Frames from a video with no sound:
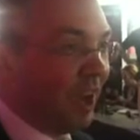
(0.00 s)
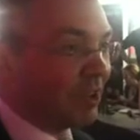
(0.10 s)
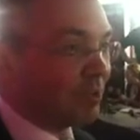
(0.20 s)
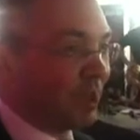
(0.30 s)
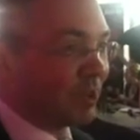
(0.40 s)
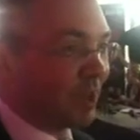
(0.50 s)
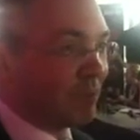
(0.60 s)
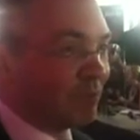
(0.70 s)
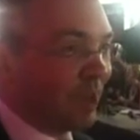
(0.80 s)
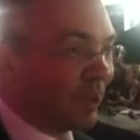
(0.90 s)
I suppose I'm
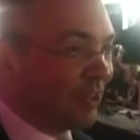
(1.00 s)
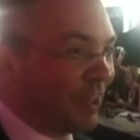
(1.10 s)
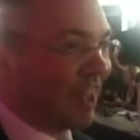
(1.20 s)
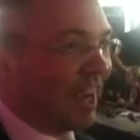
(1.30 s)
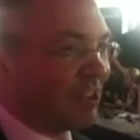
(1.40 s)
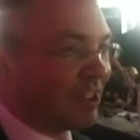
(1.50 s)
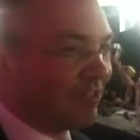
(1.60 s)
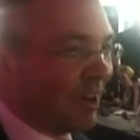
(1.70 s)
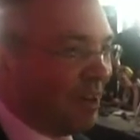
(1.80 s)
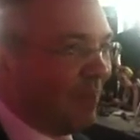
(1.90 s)
agreeing actually
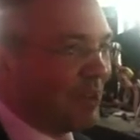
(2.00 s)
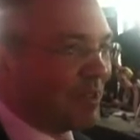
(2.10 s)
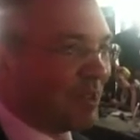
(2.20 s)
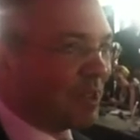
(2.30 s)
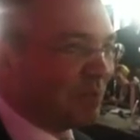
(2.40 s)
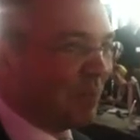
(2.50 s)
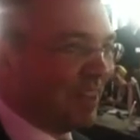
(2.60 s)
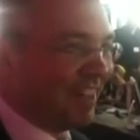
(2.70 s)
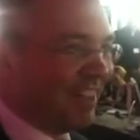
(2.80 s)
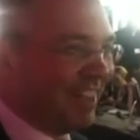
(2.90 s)
very much with the
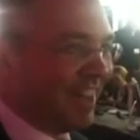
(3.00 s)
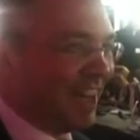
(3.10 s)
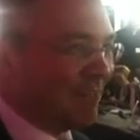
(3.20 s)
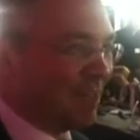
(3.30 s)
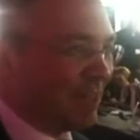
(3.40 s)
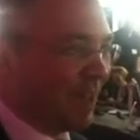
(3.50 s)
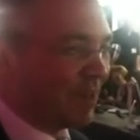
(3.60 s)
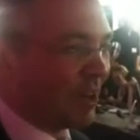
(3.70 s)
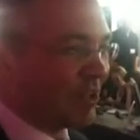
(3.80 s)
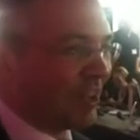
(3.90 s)
spirit of that
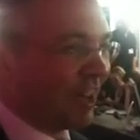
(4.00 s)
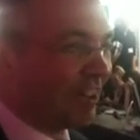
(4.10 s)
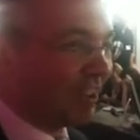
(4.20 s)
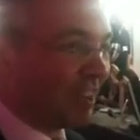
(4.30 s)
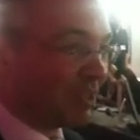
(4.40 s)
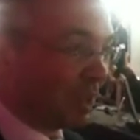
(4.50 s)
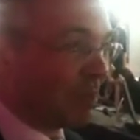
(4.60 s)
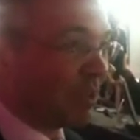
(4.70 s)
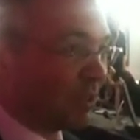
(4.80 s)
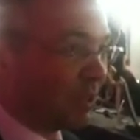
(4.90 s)
question, and I think that's
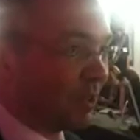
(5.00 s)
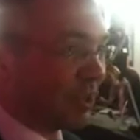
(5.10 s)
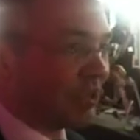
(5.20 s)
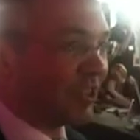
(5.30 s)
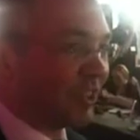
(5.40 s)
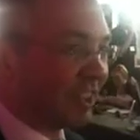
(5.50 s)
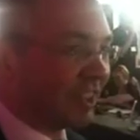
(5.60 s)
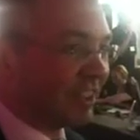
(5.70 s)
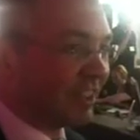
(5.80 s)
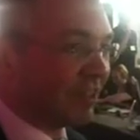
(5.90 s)
coming through quite strongly
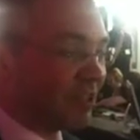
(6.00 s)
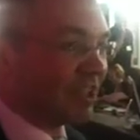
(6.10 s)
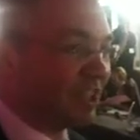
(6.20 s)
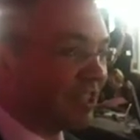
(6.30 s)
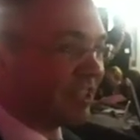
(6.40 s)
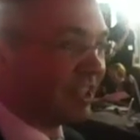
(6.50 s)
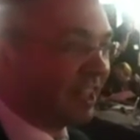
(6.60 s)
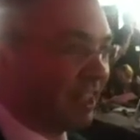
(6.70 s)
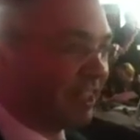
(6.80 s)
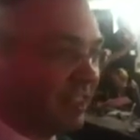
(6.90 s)
in the conversation
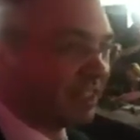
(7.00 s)
today.